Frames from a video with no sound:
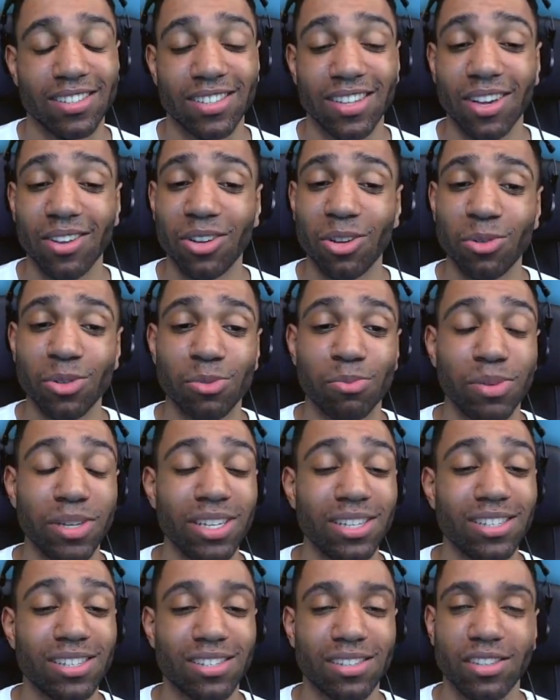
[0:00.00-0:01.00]
Zelda was
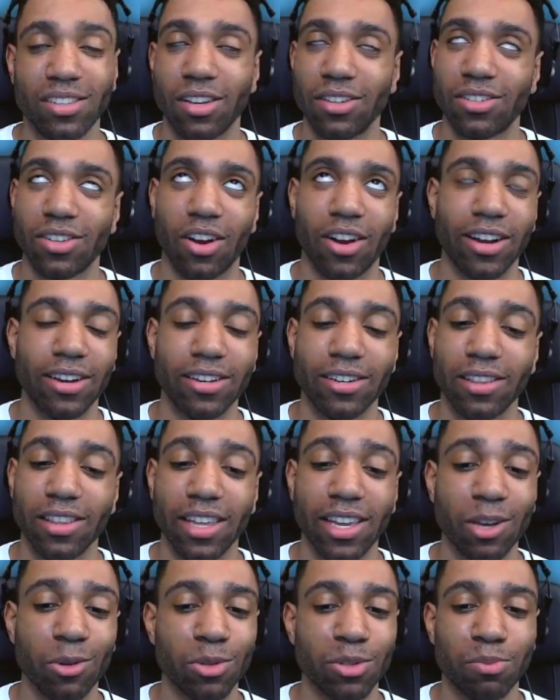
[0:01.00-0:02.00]
beast. No, sorry,
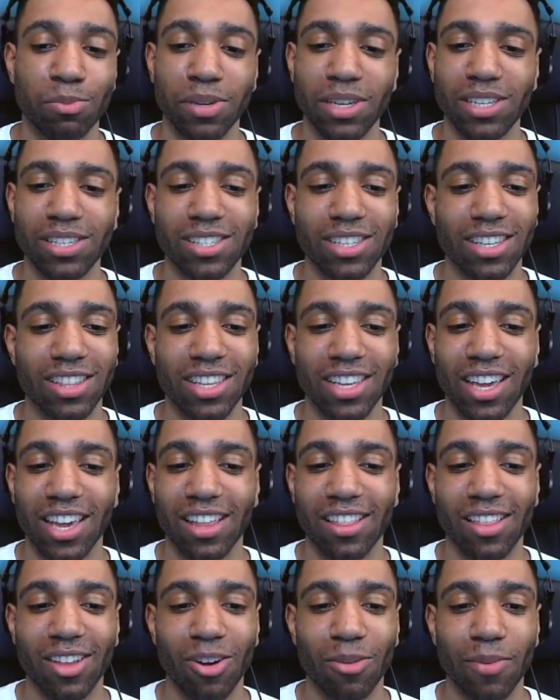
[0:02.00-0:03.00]
Link was beast at the
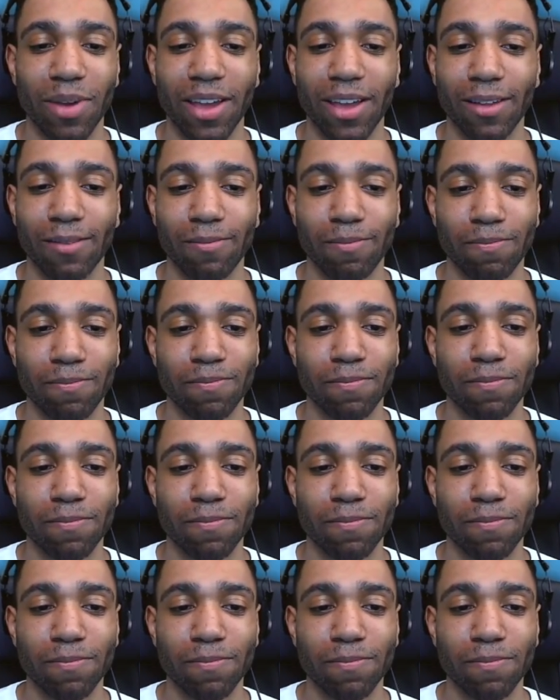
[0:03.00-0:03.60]
end, though, man.